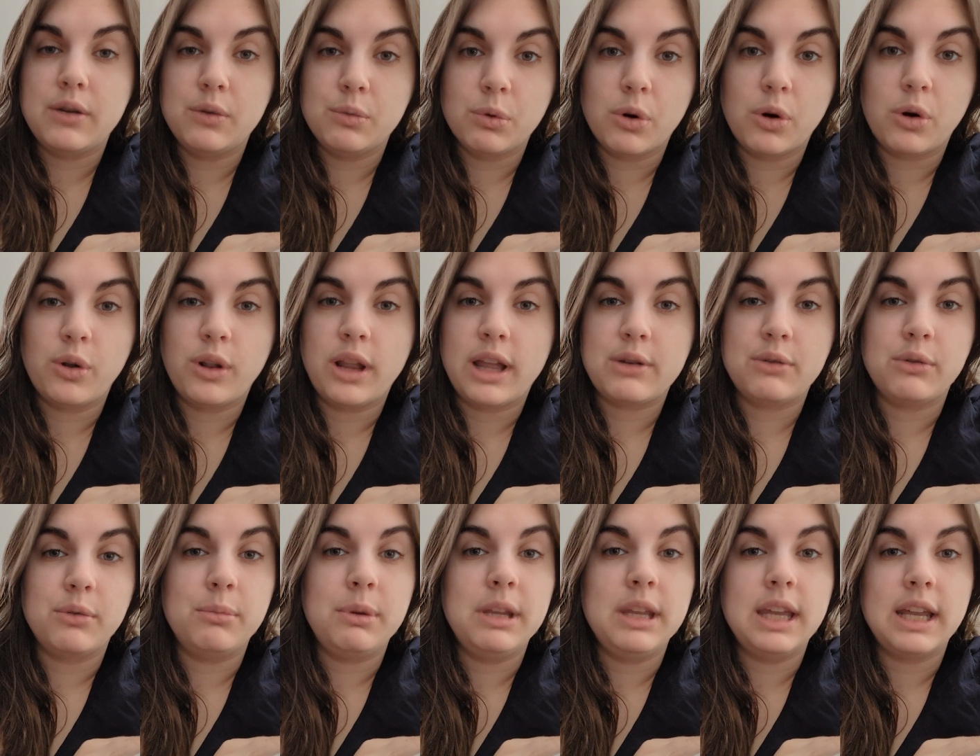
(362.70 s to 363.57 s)
I roll, I
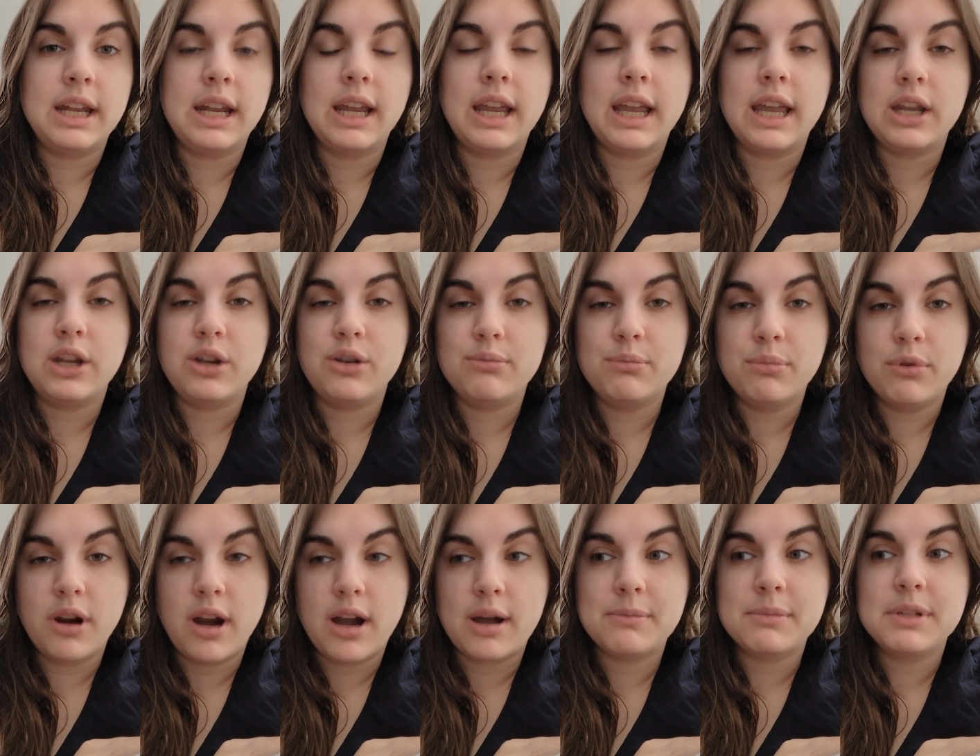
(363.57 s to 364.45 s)
will be getting a new
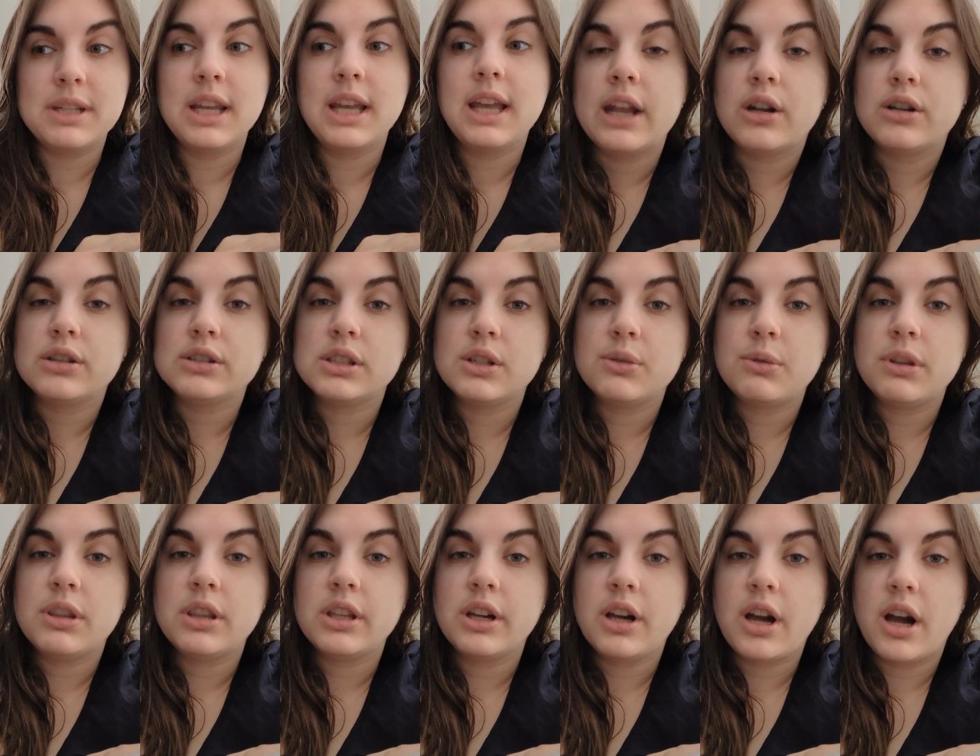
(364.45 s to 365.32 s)
prompt. And also
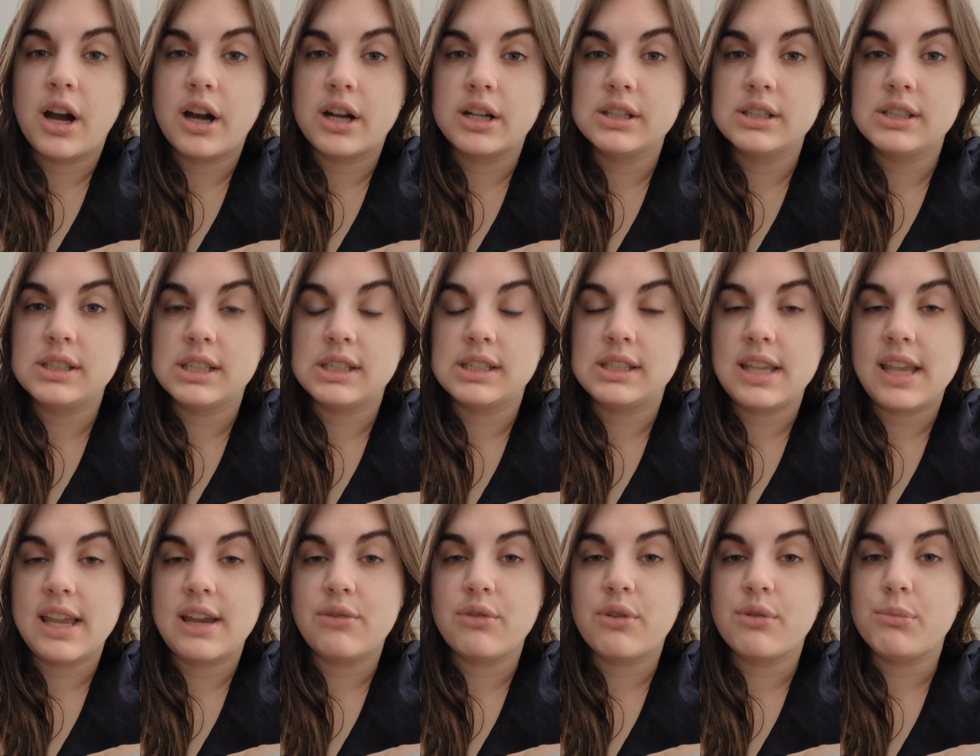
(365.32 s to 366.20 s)
with the cards that
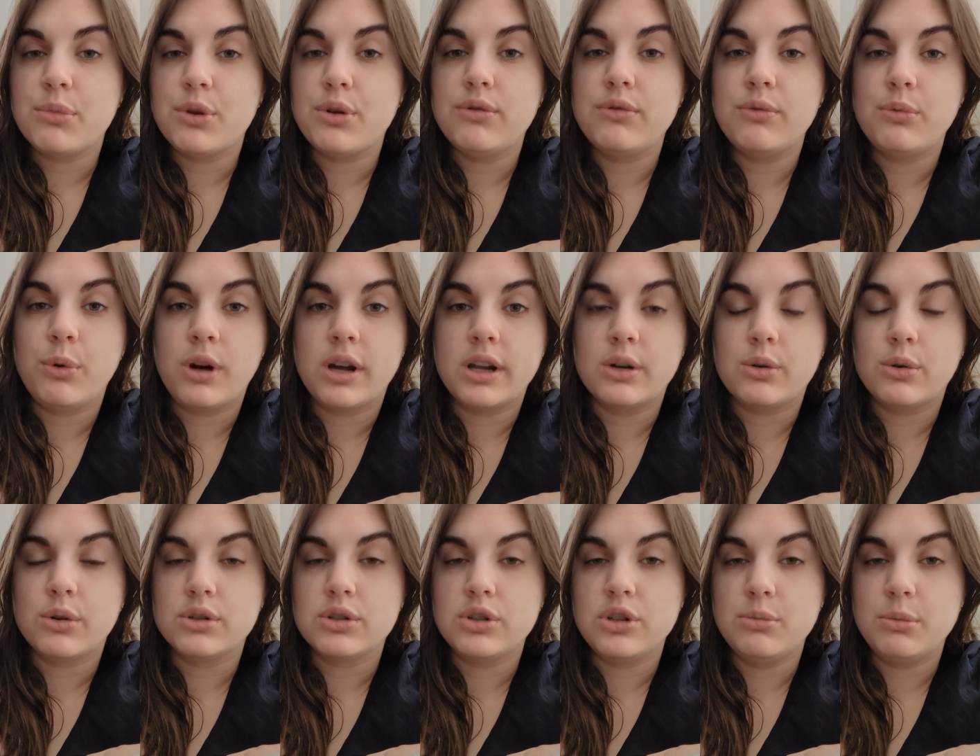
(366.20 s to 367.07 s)
say remove one
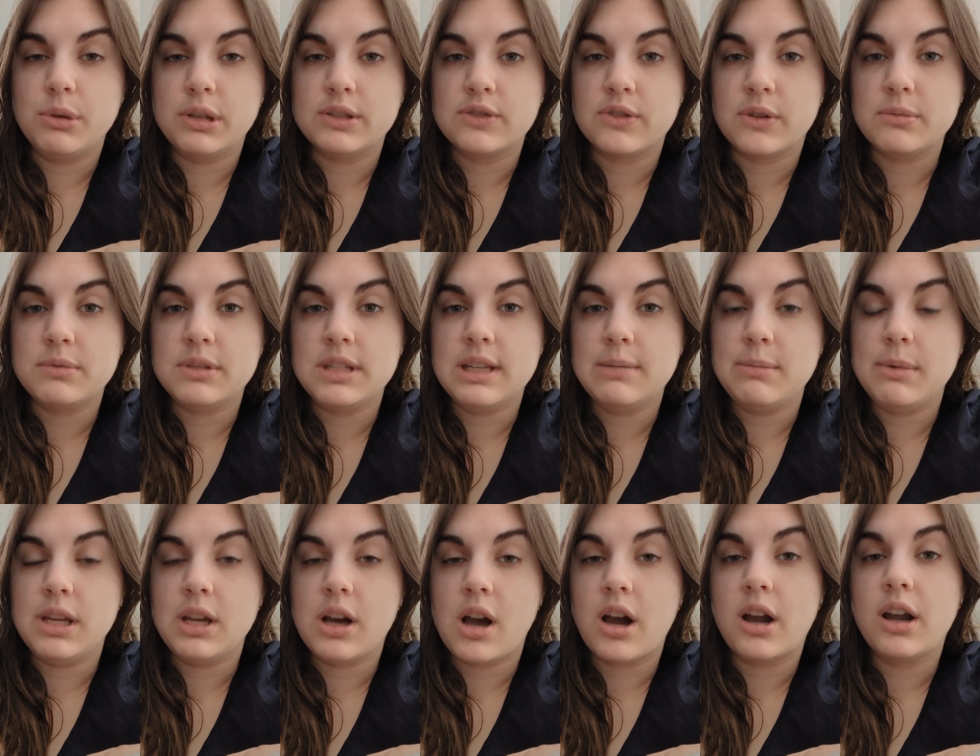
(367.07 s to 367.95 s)
or two books from
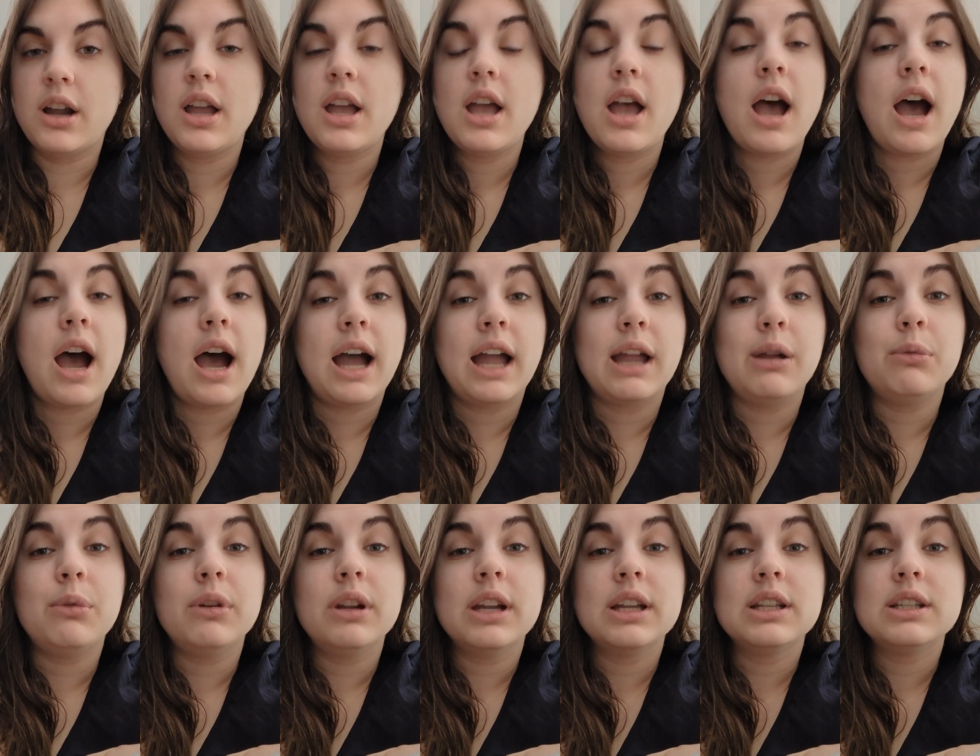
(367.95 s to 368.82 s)
TBR, I
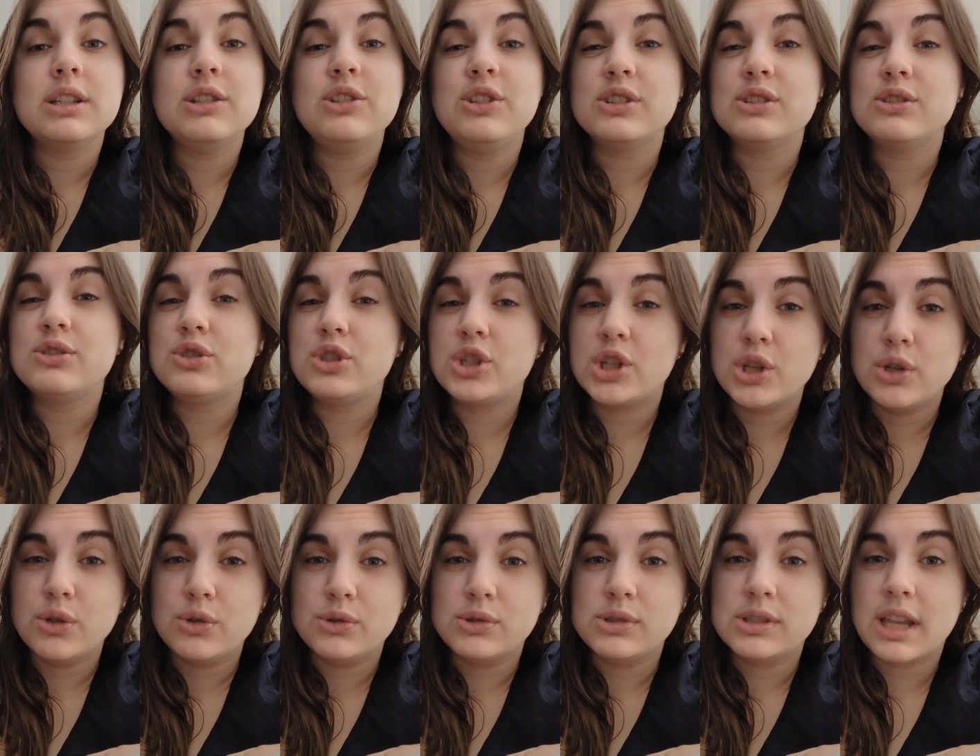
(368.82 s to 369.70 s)
will get to just
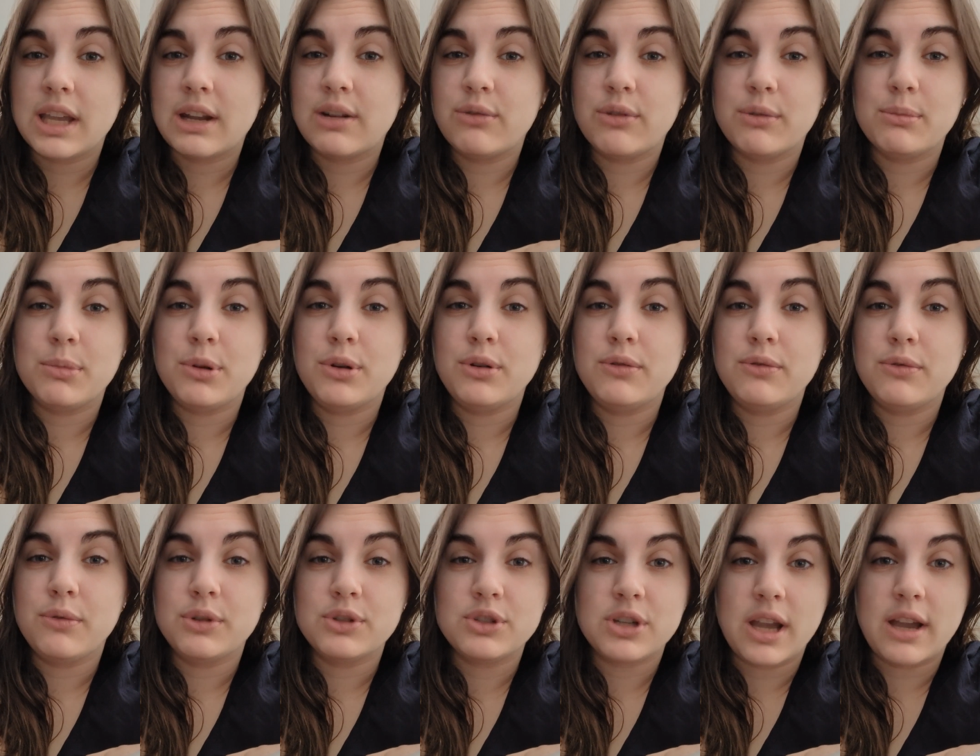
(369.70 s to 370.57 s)
choose and
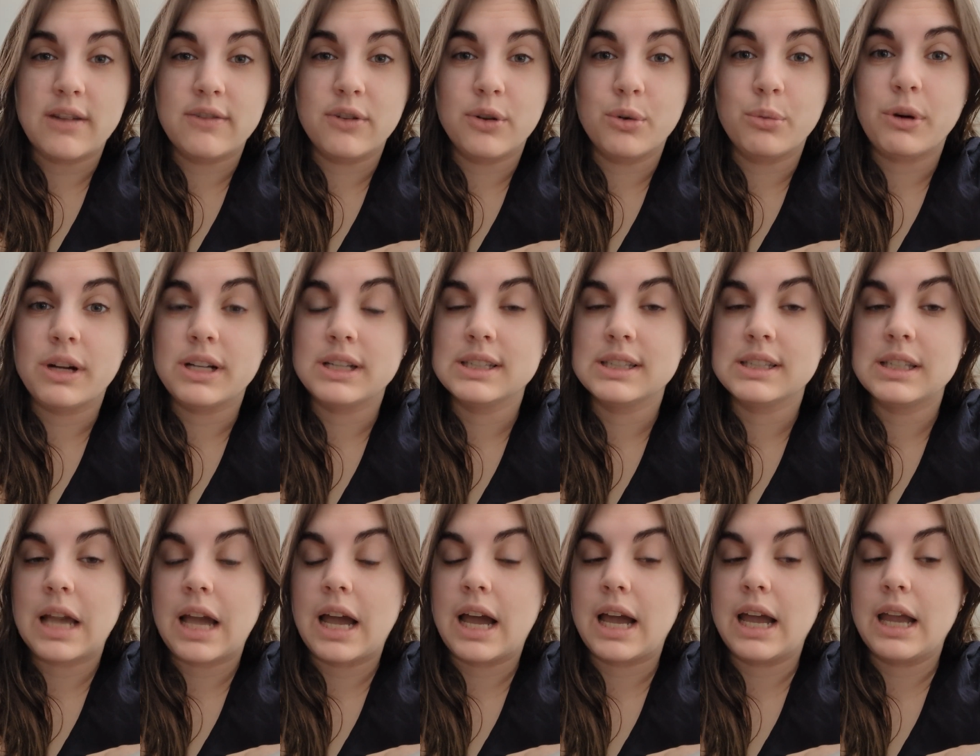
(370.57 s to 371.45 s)
remove whichever ones
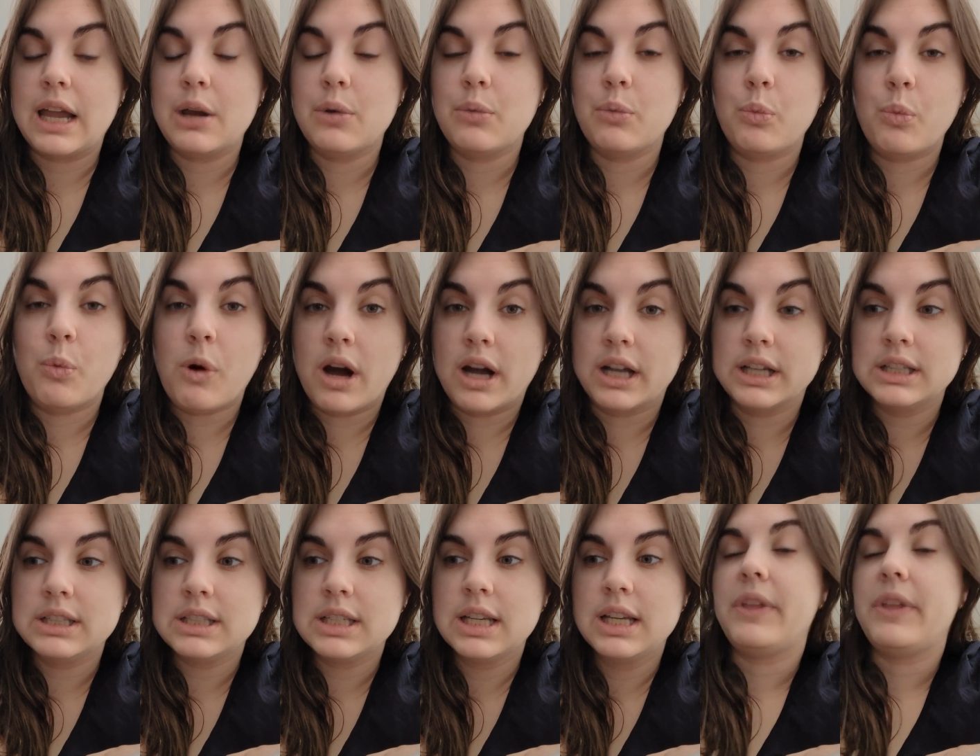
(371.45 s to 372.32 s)
I
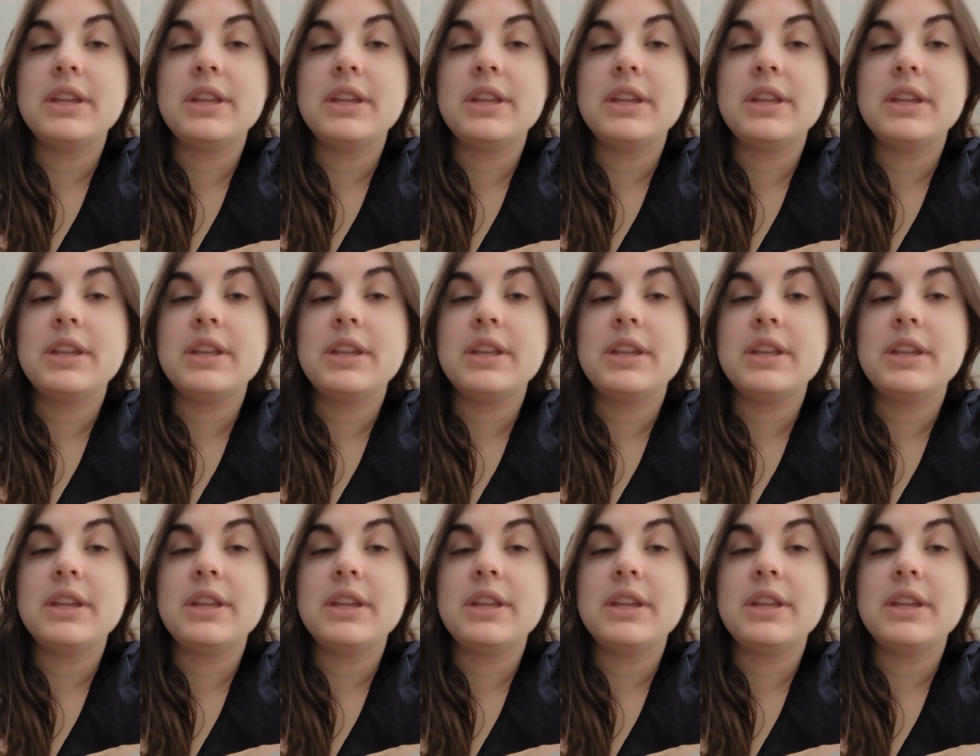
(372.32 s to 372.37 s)
want.